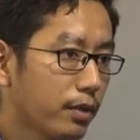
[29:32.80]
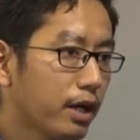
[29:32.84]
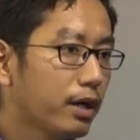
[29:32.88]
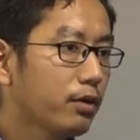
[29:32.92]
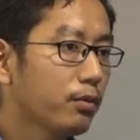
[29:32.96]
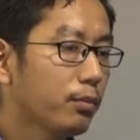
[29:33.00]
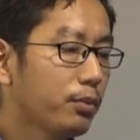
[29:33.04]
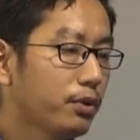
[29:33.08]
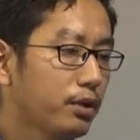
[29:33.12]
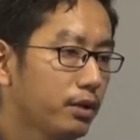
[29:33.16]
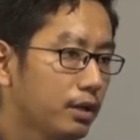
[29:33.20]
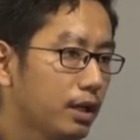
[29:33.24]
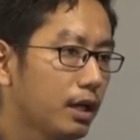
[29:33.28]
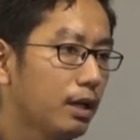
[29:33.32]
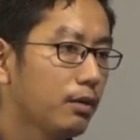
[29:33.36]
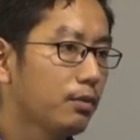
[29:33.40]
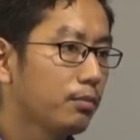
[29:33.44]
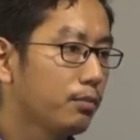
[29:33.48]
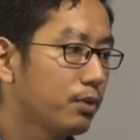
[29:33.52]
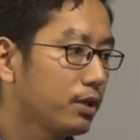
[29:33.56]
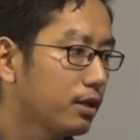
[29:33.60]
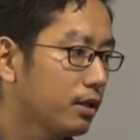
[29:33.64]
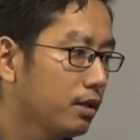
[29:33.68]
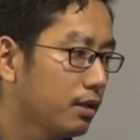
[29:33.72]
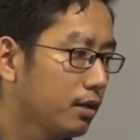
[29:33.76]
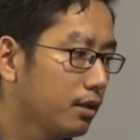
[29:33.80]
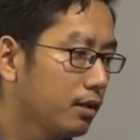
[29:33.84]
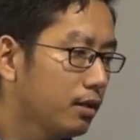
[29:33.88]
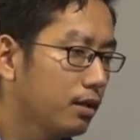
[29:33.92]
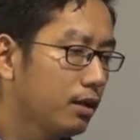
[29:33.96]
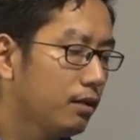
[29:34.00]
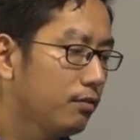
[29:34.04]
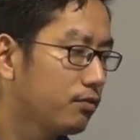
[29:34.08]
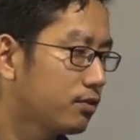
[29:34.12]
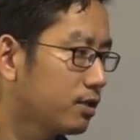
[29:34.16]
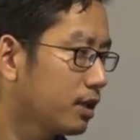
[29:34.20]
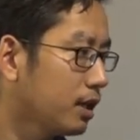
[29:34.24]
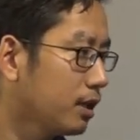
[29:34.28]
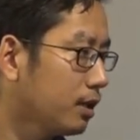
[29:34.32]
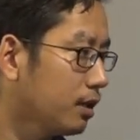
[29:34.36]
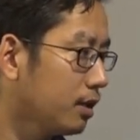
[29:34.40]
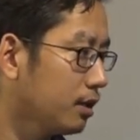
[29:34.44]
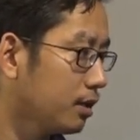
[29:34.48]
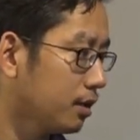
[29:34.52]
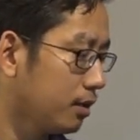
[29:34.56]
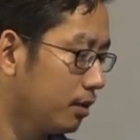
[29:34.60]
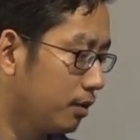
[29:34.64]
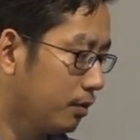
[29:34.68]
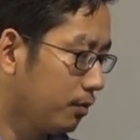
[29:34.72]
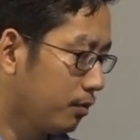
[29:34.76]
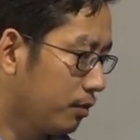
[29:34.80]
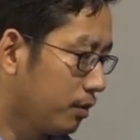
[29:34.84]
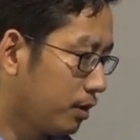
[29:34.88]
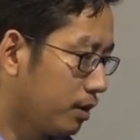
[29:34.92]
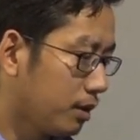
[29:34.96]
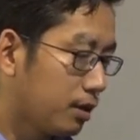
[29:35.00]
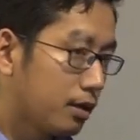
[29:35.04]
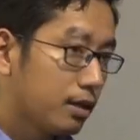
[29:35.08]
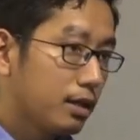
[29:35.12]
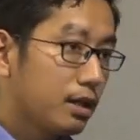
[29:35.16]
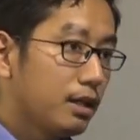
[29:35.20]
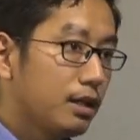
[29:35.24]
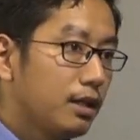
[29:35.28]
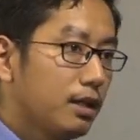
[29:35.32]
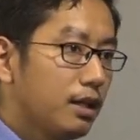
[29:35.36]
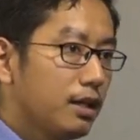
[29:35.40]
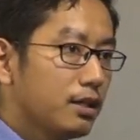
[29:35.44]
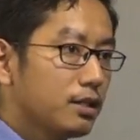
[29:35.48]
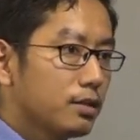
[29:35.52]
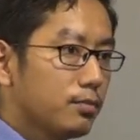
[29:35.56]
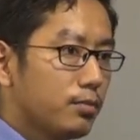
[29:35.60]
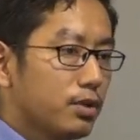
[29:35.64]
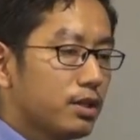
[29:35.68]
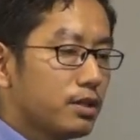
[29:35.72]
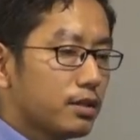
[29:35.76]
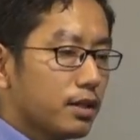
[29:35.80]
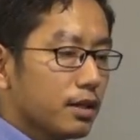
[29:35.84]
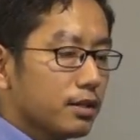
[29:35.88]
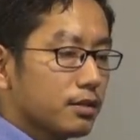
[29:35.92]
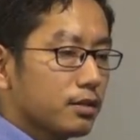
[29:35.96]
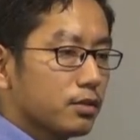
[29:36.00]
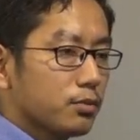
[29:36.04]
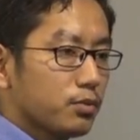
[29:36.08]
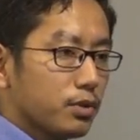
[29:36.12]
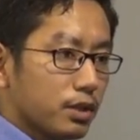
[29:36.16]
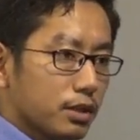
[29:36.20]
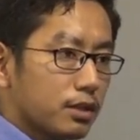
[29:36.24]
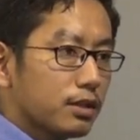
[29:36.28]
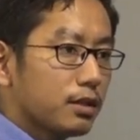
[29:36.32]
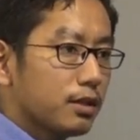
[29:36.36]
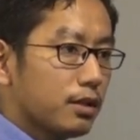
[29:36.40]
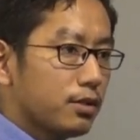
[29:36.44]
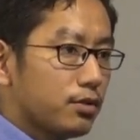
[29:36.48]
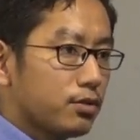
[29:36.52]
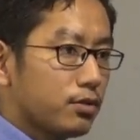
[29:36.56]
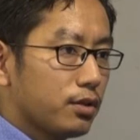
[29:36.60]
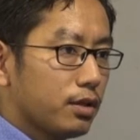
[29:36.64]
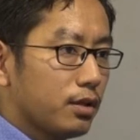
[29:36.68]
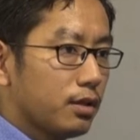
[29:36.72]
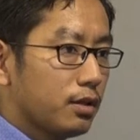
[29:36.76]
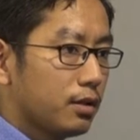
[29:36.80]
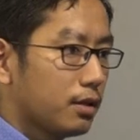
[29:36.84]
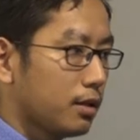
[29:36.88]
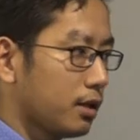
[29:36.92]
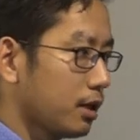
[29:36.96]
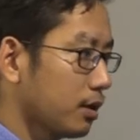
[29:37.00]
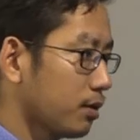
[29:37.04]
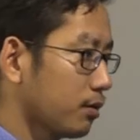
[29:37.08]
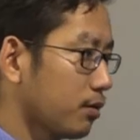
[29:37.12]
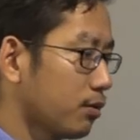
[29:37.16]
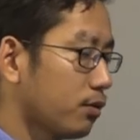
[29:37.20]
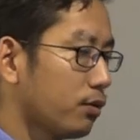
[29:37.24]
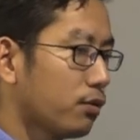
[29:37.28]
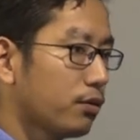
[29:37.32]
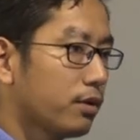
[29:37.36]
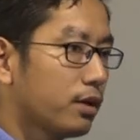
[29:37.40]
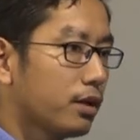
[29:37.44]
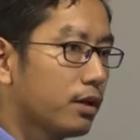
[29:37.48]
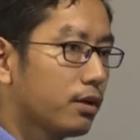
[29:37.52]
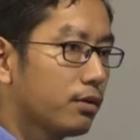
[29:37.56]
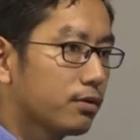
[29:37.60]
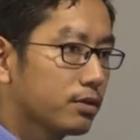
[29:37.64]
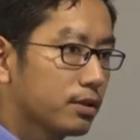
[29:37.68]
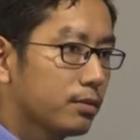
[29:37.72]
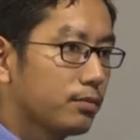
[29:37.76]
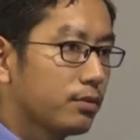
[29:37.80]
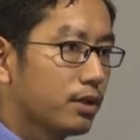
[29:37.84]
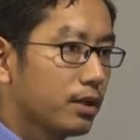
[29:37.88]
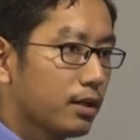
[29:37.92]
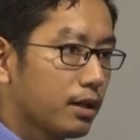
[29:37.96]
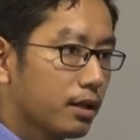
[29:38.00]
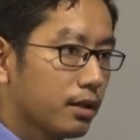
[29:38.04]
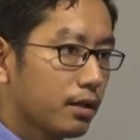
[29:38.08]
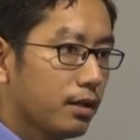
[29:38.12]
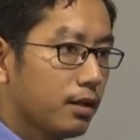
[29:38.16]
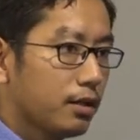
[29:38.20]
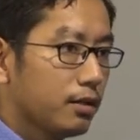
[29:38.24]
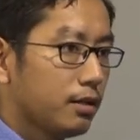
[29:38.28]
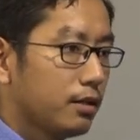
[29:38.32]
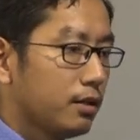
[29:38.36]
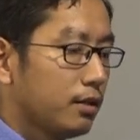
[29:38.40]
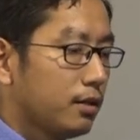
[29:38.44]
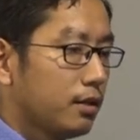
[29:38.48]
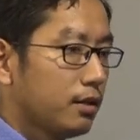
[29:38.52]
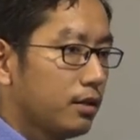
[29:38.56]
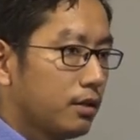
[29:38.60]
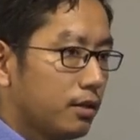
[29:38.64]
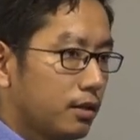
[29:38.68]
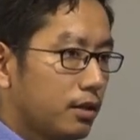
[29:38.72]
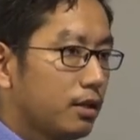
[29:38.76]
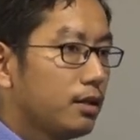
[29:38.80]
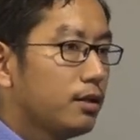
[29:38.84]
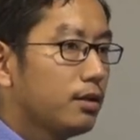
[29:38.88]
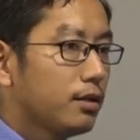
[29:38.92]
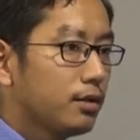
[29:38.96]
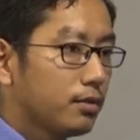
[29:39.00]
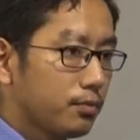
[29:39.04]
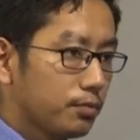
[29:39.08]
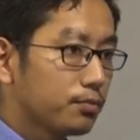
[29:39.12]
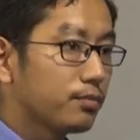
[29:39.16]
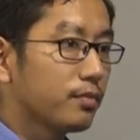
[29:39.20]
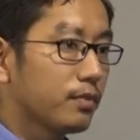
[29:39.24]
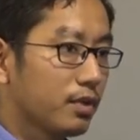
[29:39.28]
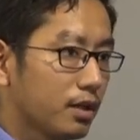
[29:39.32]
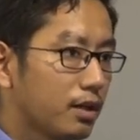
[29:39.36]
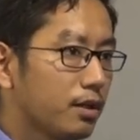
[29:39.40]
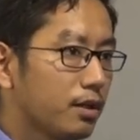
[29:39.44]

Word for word: my opinion, they haven't. But if China engage in military exercises with other country like Korea or something like that, then